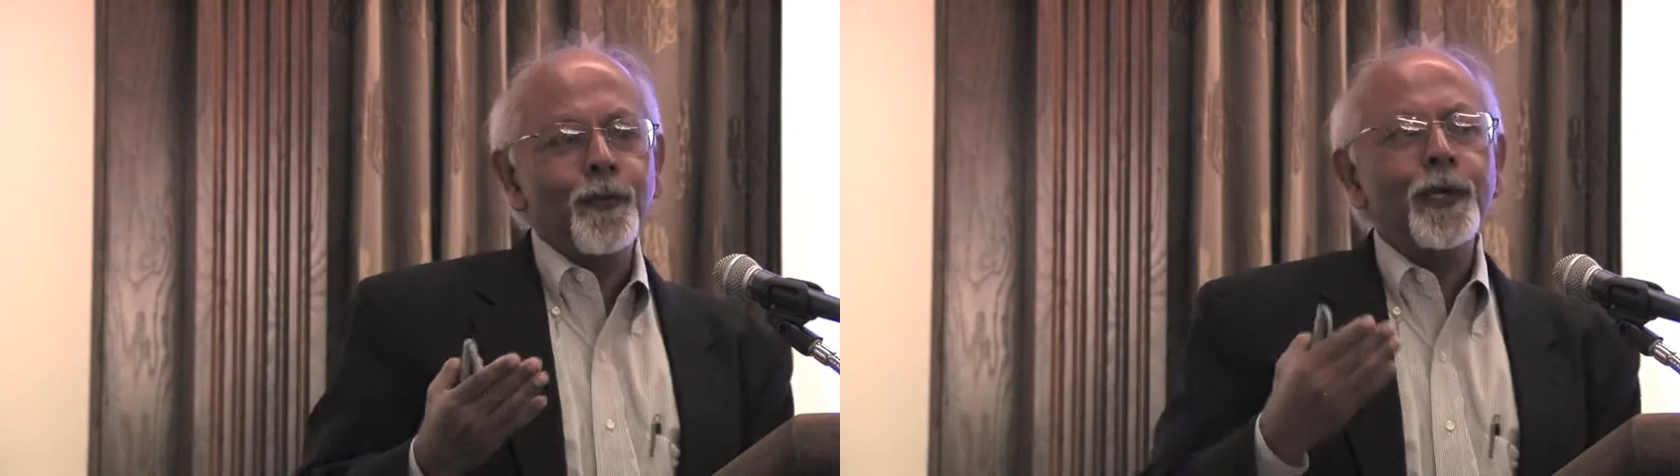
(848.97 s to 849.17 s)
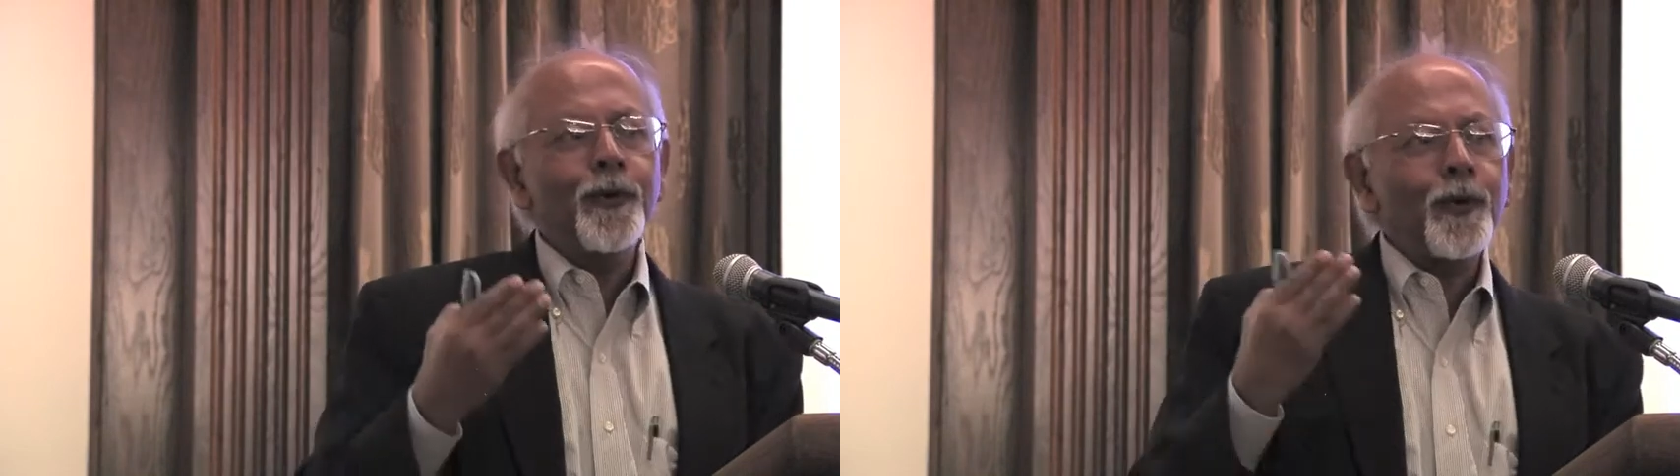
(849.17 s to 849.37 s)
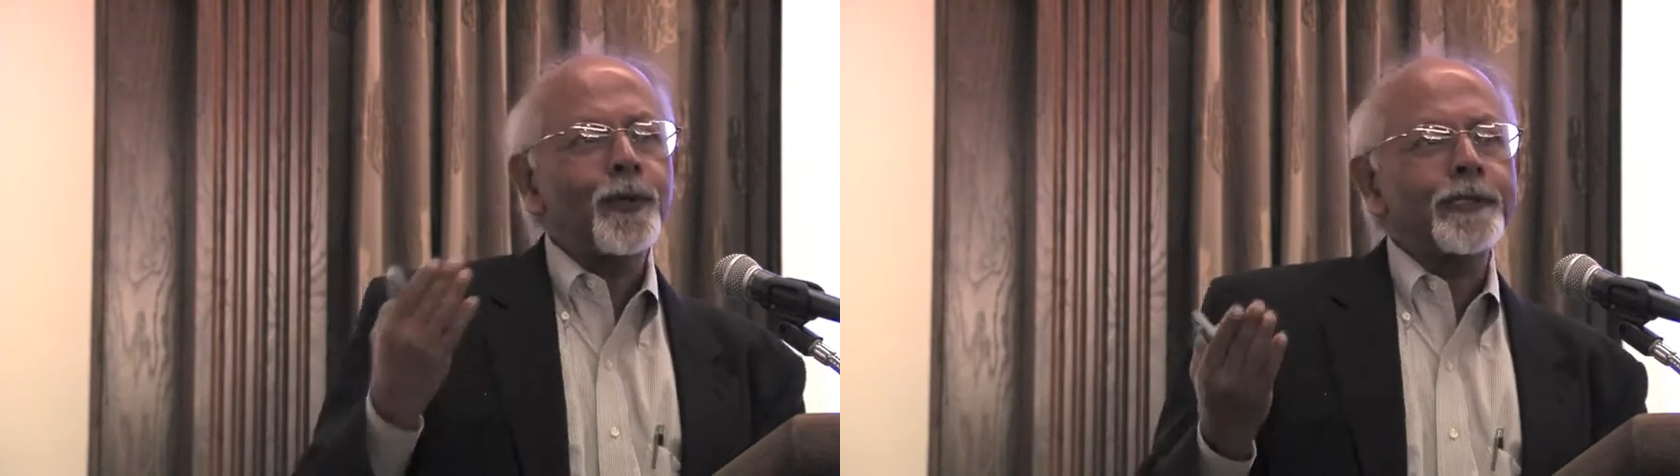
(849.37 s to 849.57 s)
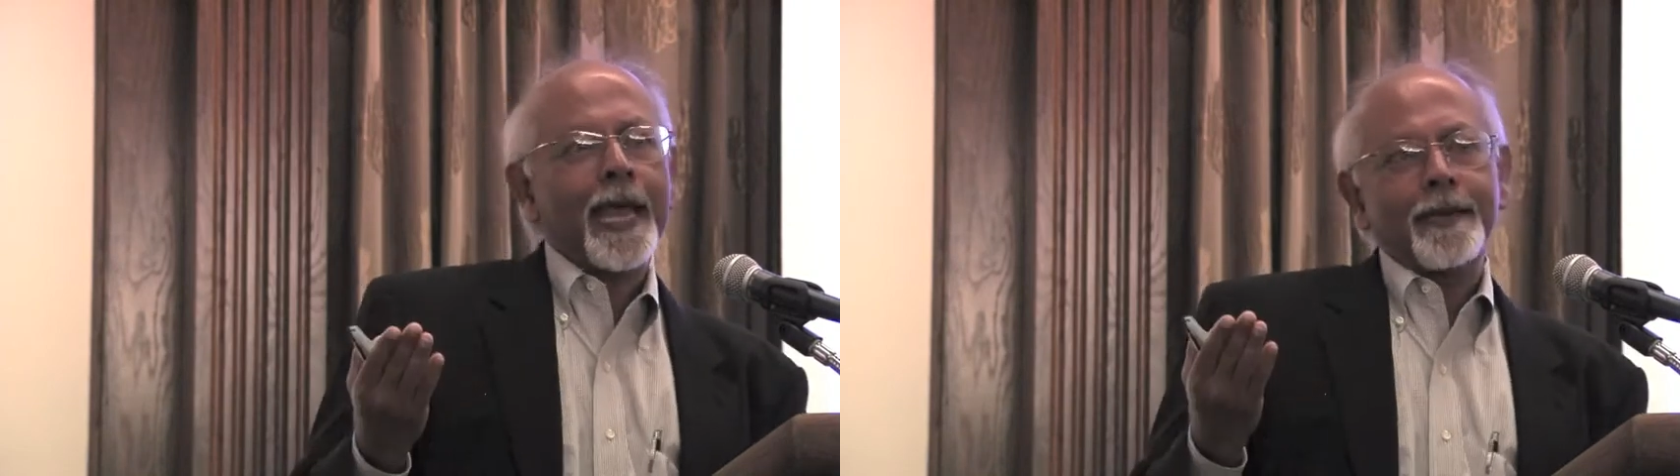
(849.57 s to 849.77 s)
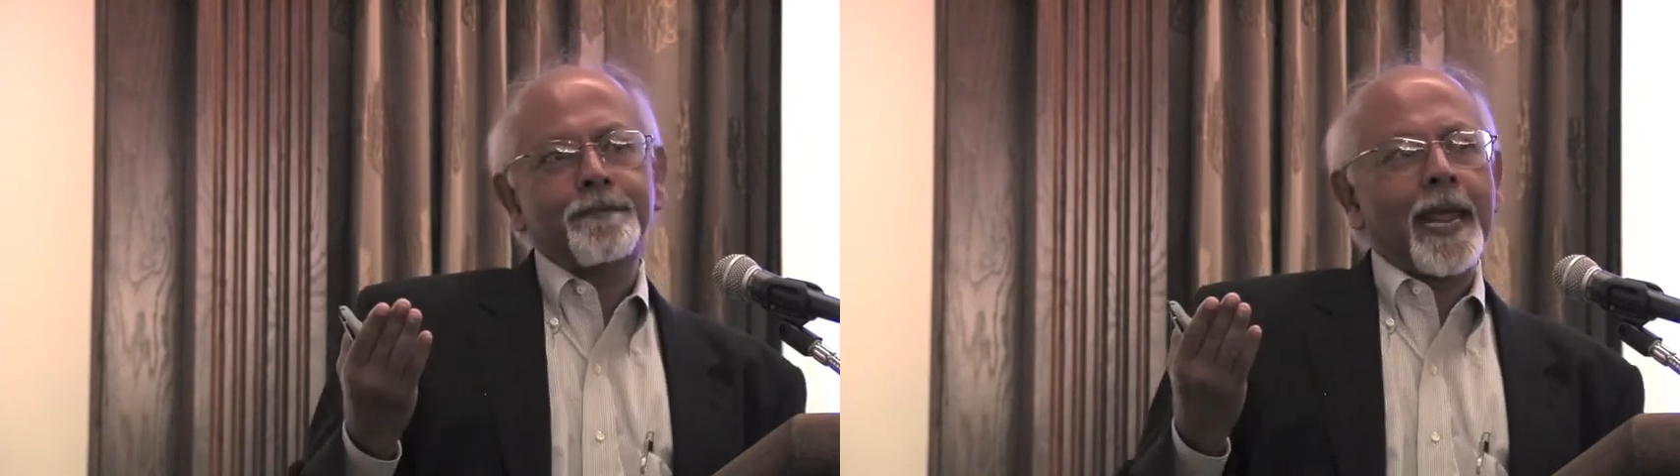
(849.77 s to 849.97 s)
We know
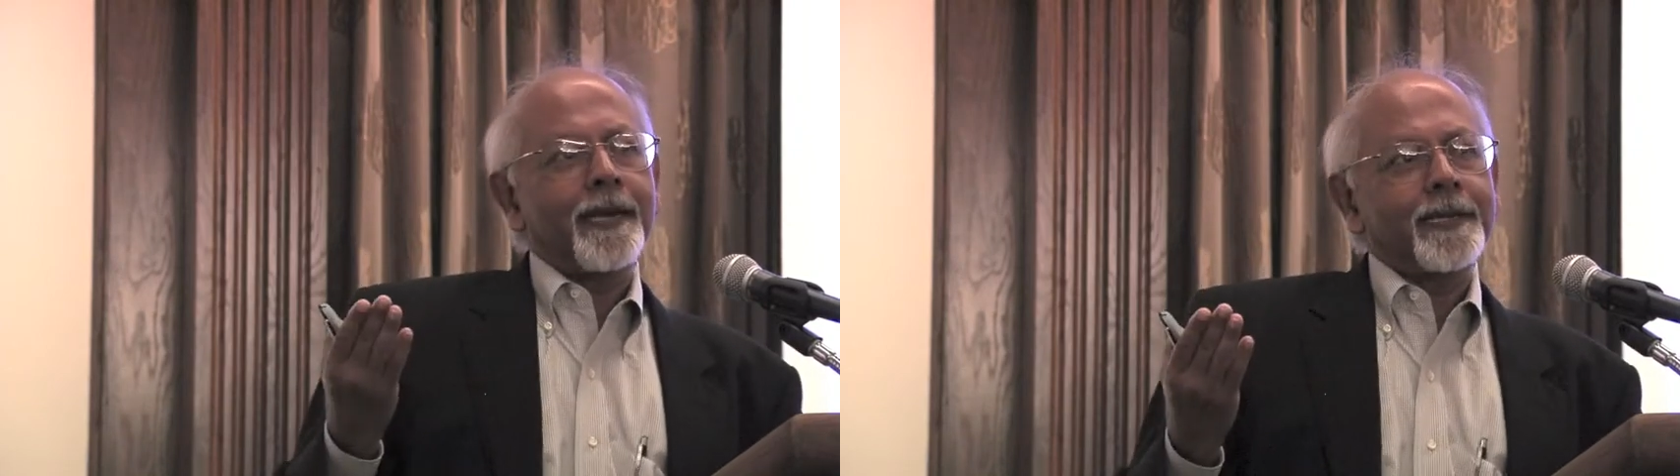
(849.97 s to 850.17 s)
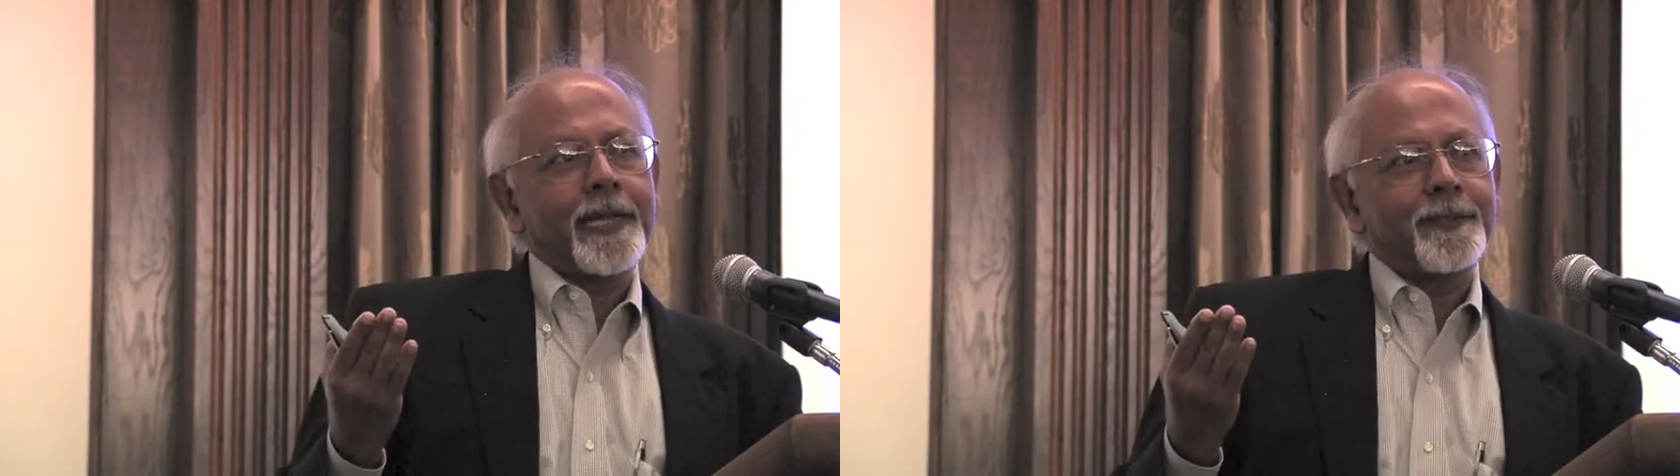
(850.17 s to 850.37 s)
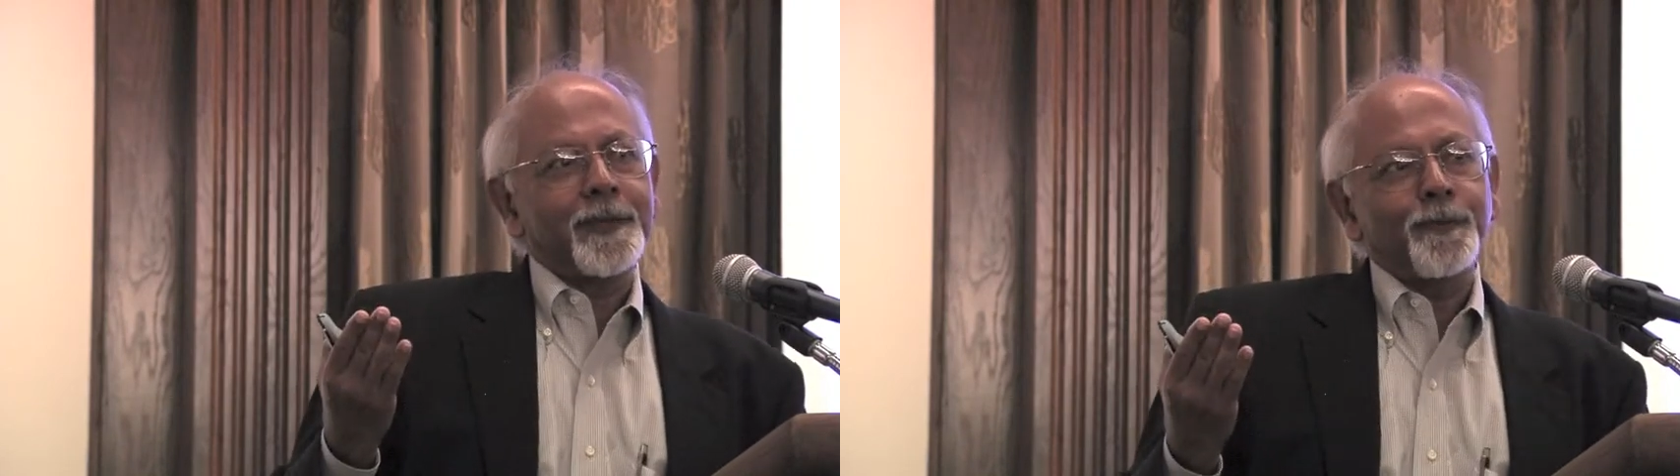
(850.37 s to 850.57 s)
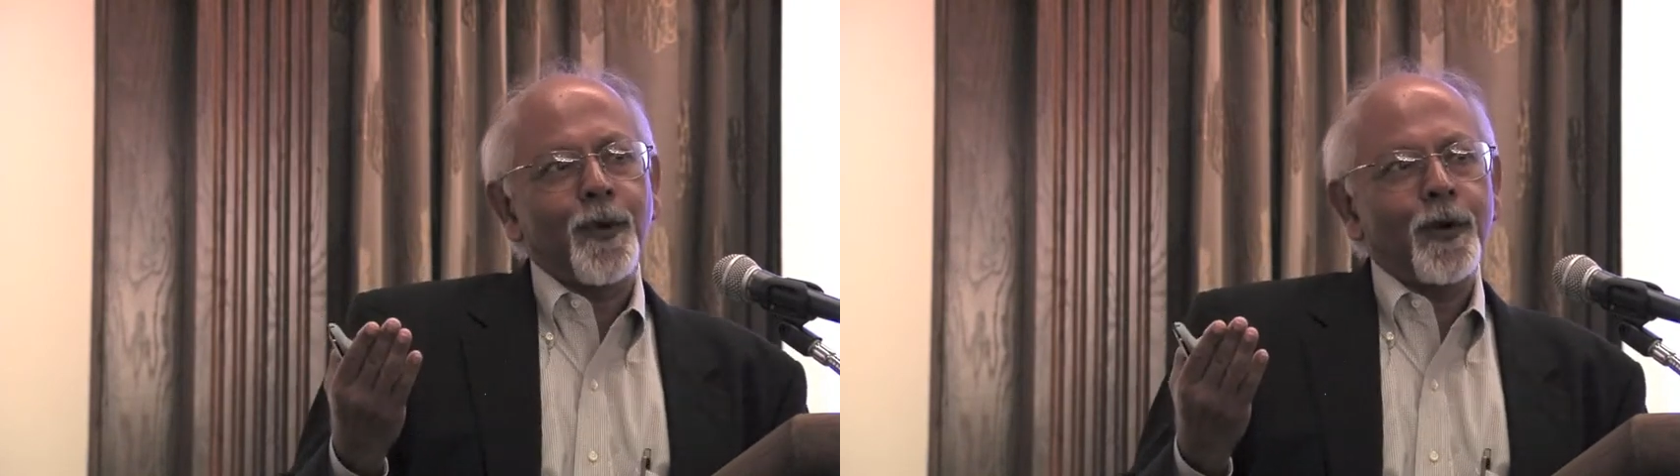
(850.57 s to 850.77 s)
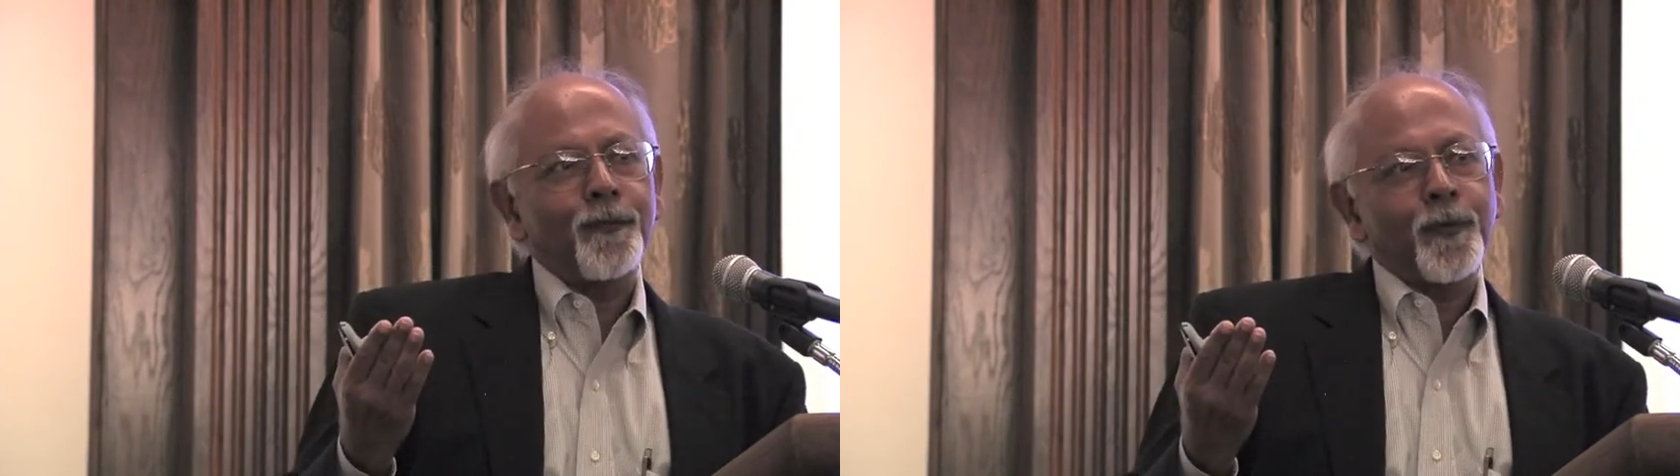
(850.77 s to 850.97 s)
that planet has been
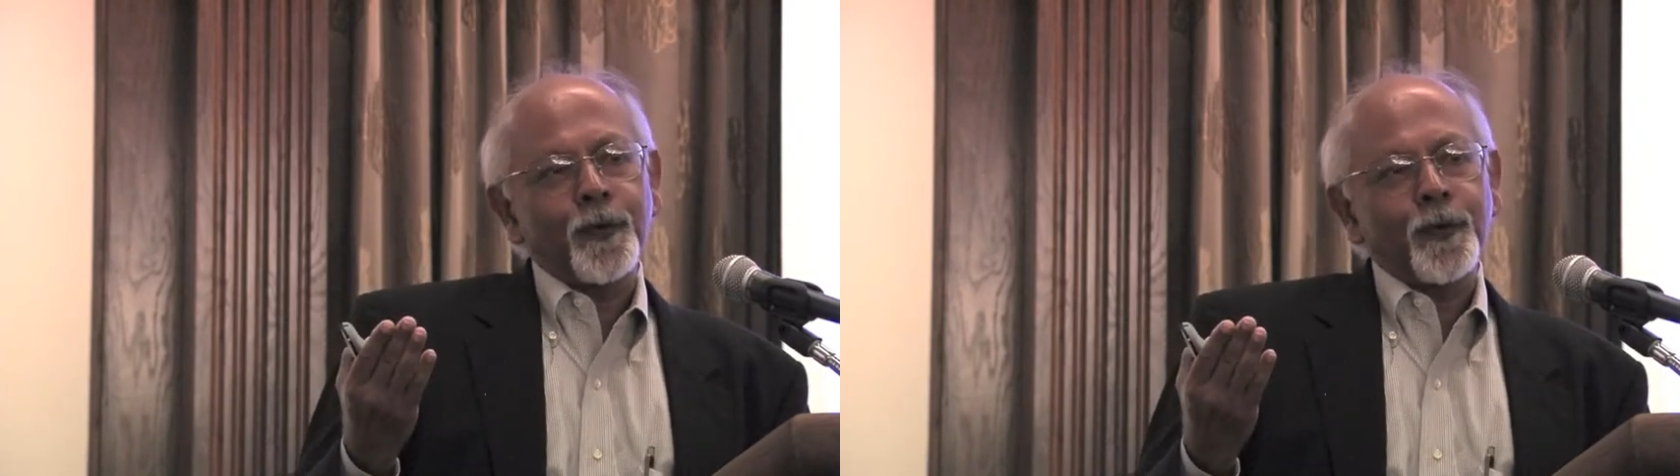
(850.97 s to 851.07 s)
born